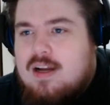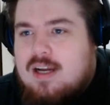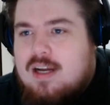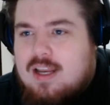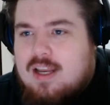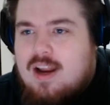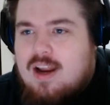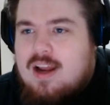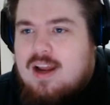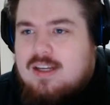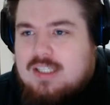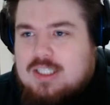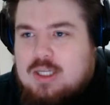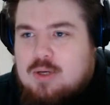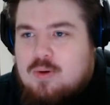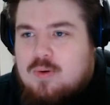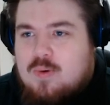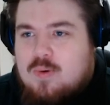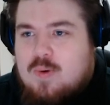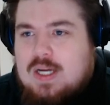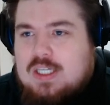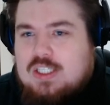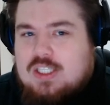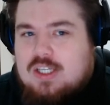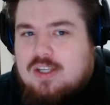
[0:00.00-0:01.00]
Can I ask you a
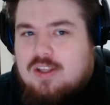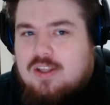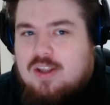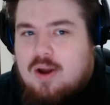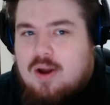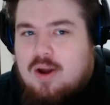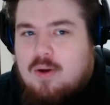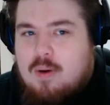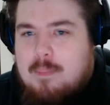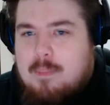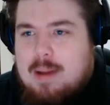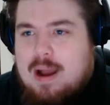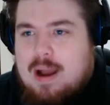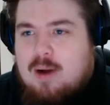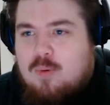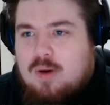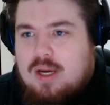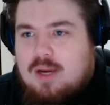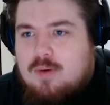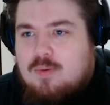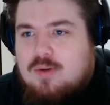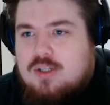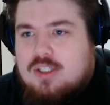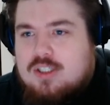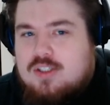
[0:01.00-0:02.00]
question though about what
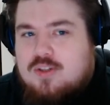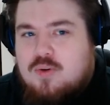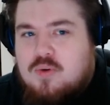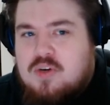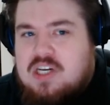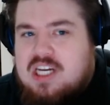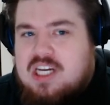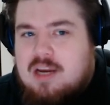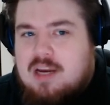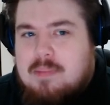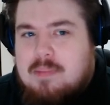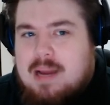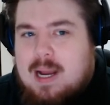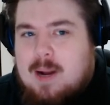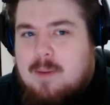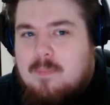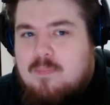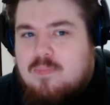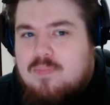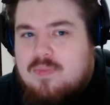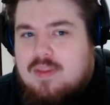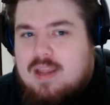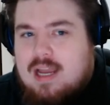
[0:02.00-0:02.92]
you were just talking about?